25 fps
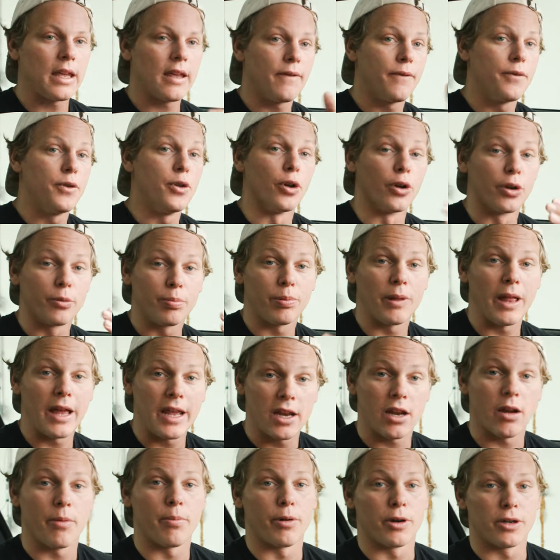if you're
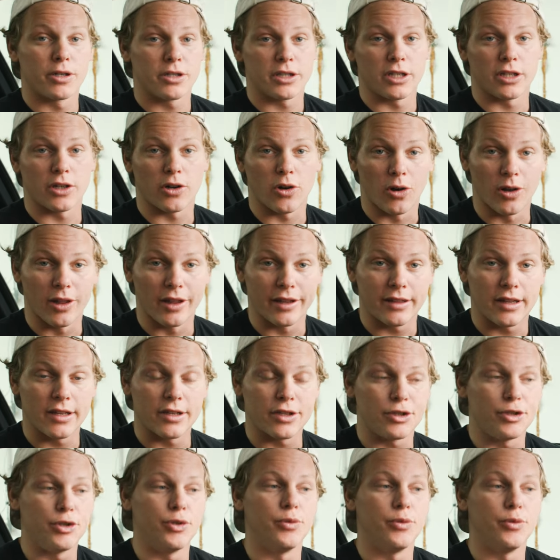planning on purchasing a car like this,